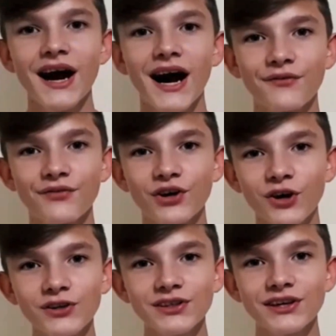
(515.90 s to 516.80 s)
I've
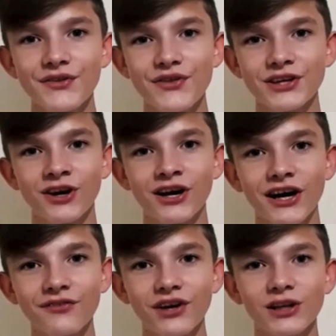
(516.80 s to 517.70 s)
heard that you
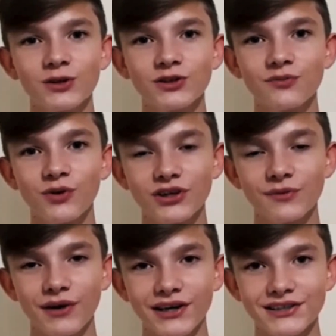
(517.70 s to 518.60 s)
have a lot of
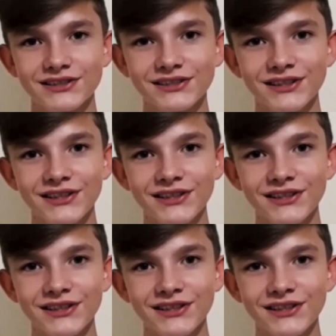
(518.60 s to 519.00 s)
motorbikes.